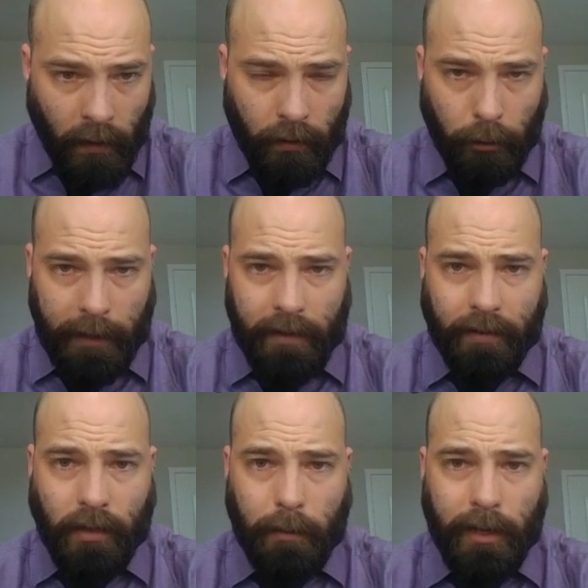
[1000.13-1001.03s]
So be it.
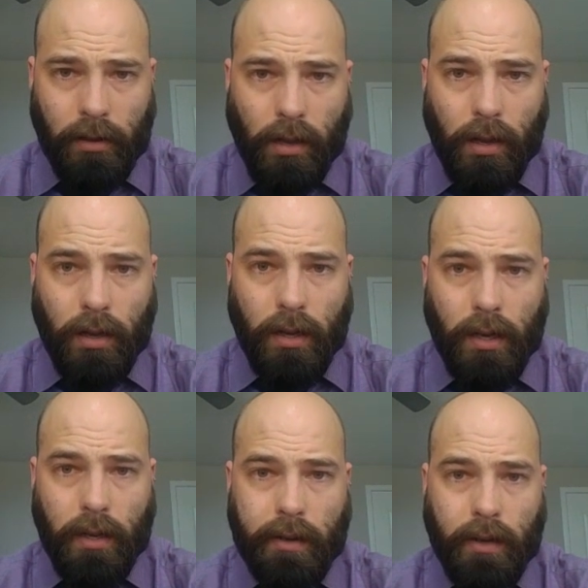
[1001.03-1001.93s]
This is going to be a
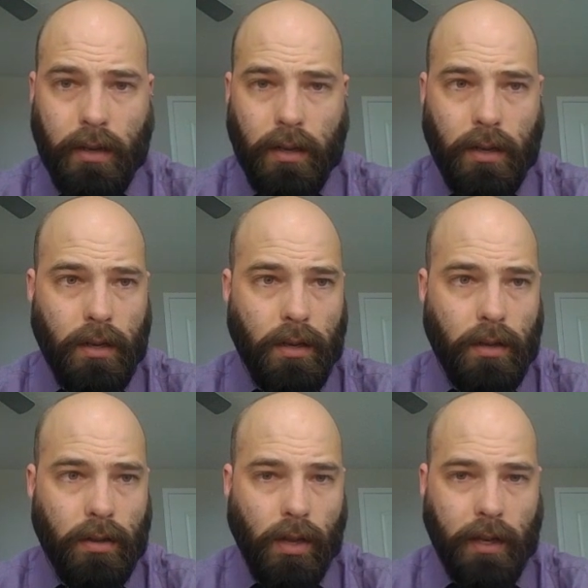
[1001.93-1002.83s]
long,
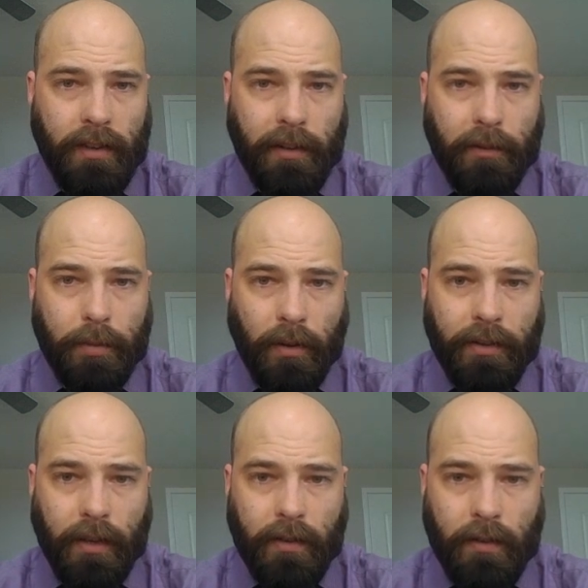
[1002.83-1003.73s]
tedious
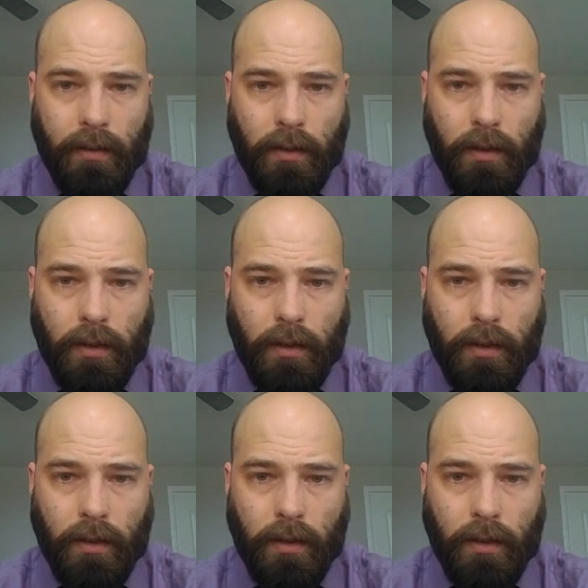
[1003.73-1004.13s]
process.